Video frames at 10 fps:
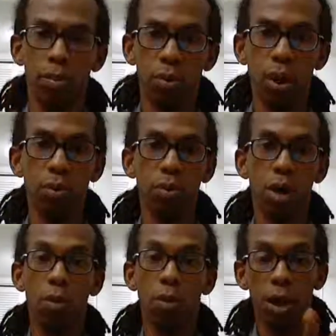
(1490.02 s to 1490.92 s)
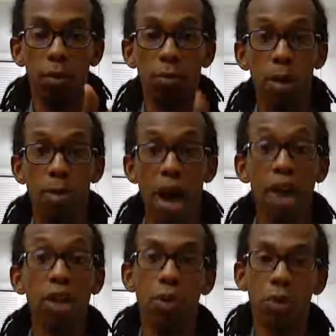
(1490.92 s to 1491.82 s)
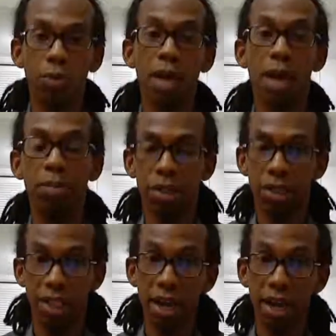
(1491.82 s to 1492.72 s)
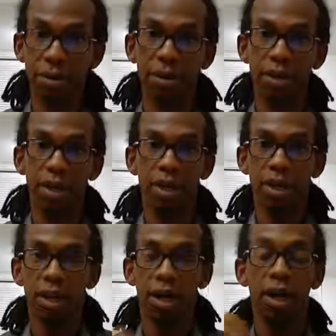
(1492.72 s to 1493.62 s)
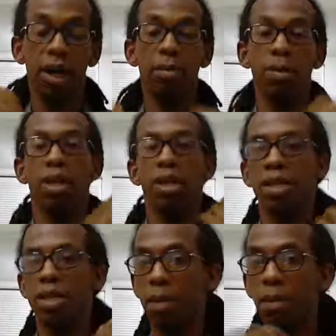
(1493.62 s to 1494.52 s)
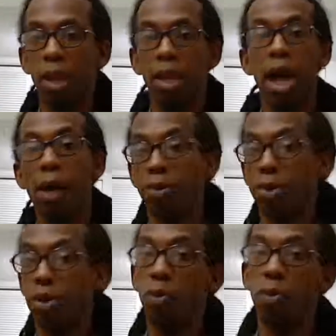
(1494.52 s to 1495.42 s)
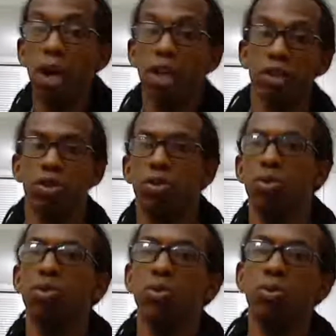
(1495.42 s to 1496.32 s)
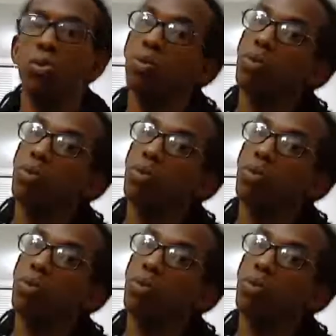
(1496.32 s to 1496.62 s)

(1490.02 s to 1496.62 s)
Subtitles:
what body work you have put together. never allow someone to